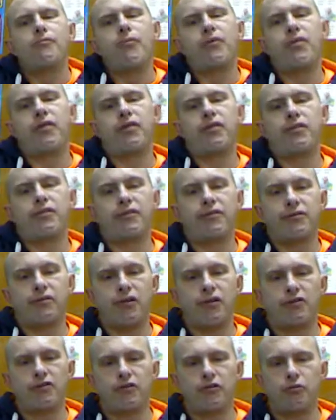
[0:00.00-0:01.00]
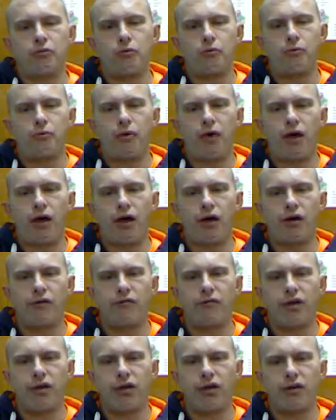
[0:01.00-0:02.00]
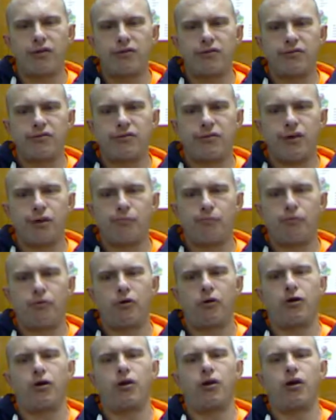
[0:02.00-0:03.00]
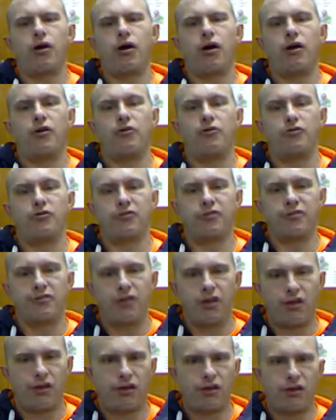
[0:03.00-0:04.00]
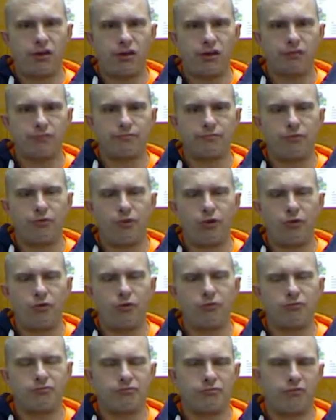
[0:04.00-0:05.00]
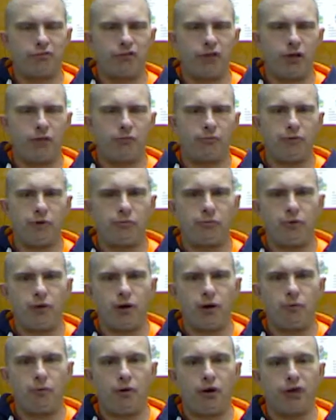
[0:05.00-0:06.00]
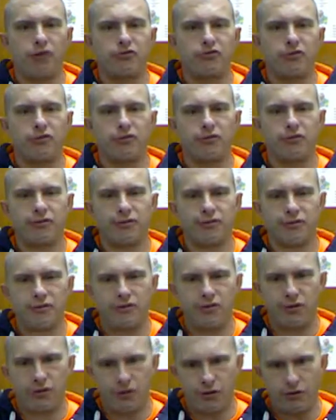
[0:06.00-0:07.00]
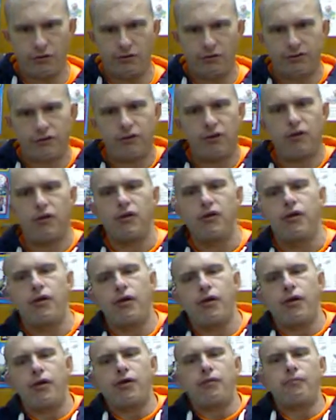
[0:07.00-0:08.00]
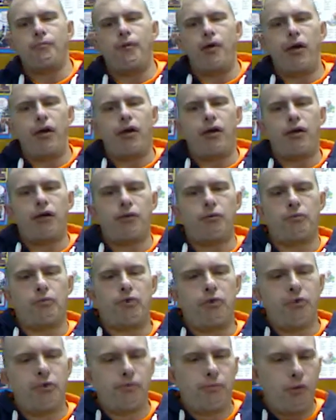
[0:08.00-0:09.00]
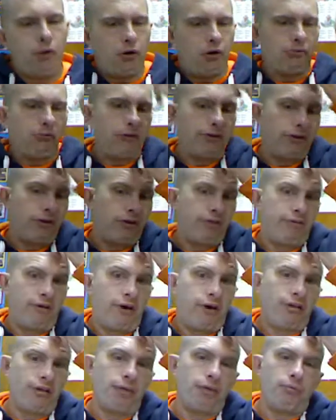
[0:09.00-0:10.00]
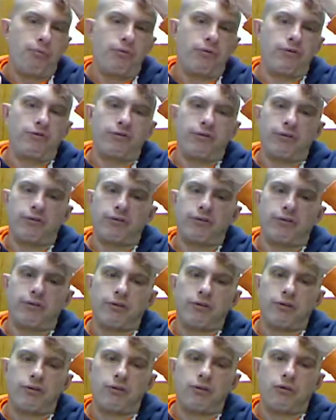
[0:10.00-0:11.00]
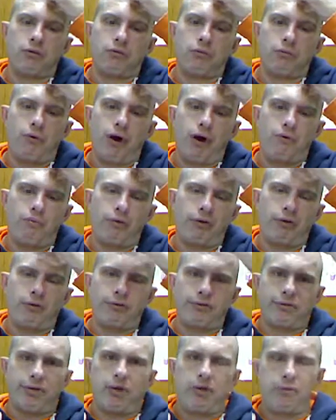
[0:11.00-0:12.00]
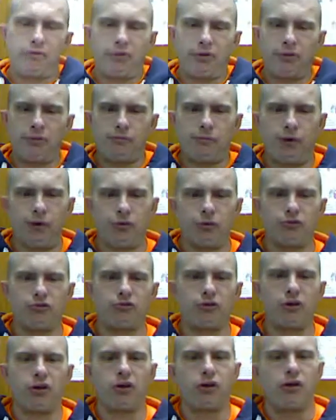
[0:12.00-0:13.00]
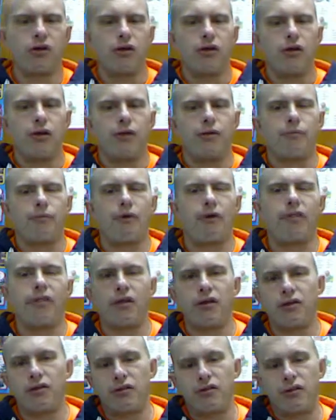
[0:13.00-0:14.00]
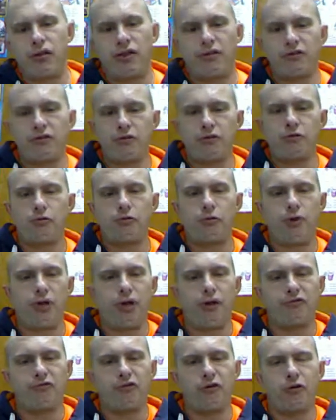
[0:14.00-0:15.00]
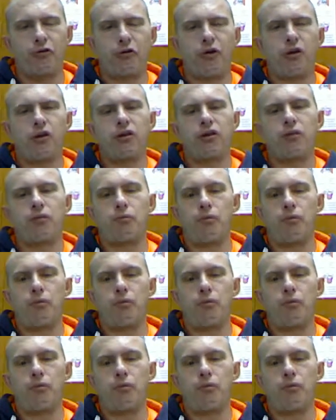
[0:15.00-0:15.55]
By the end of this lesson, you will have a deeper understanding, develop deeper comprehension skills by reading the poem, identify and label different rhyming schemes in the poetry. By the end of the lesson, you will have generated a